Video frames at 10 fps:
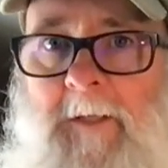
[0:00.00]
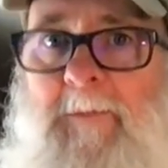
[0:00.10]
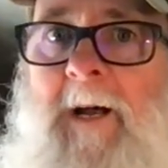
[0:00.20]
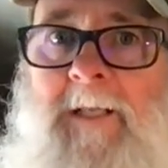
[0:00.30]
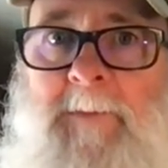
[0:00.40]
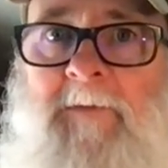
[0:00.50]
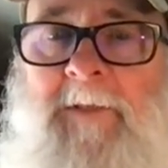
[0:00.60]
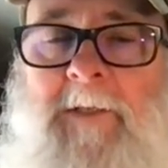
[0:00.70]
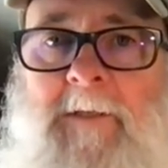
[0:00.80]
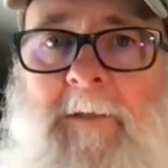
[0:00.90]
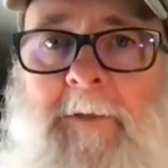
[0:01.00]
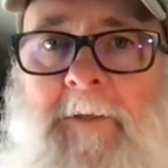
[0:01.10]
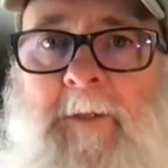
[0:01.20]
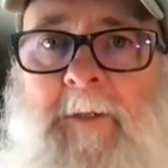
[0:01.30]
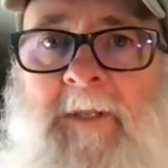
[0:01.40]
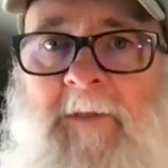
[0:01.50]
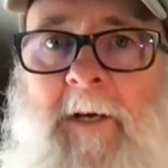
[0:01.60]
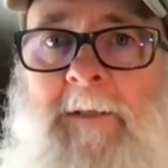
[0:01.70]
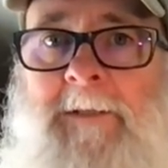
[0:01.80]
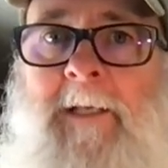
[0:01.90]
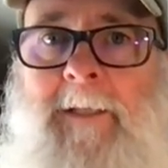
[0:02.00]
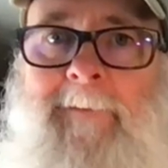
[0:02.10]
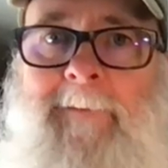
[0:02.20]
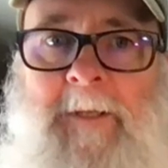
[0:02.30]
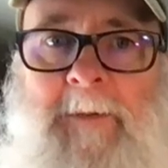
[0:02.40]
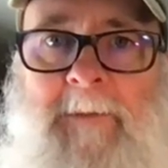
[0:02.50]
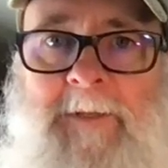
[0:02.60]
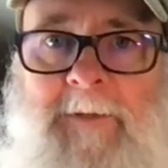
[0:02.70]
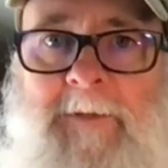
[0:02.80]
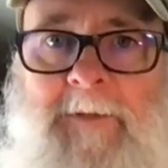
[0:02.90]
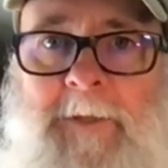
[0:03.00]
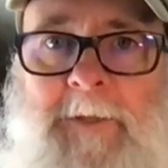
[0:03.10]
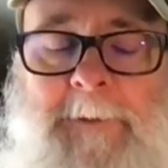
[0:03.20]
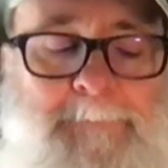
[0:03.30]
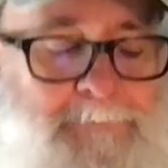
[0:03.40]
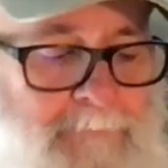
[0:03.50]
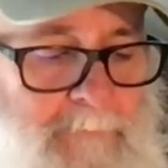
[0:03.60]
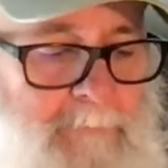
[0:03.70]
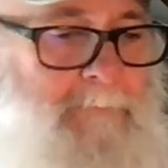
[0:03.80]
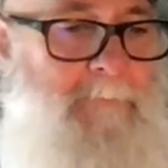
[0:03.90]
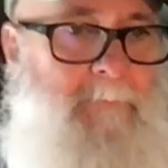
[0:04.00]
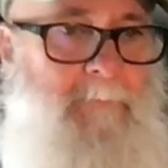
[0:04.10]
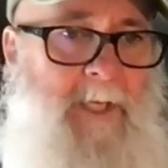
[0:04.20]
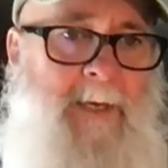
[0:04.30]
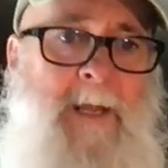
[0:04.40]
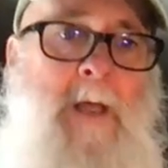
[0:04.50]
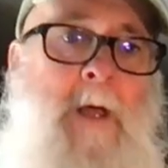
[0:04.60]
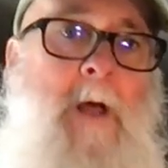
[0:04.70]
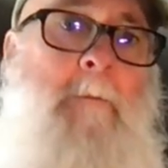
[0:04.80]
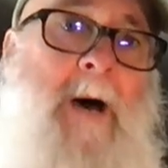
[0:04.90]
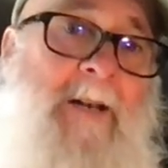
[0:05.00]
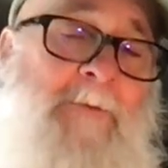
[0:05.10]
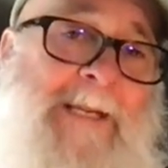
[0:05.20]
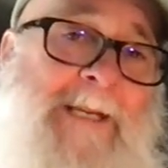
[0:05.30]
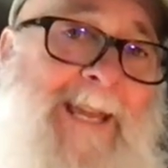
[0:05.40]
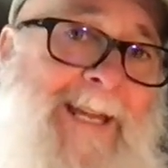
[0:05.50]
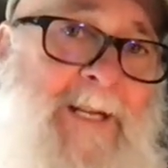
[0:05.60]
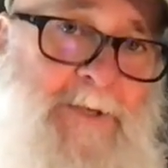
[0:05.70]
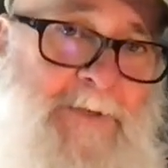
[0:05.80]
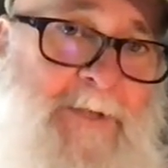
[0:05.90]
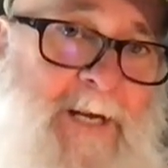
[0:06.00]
It's possible for the conclusion to be false, even when the premises are true. Okay? But if we can't do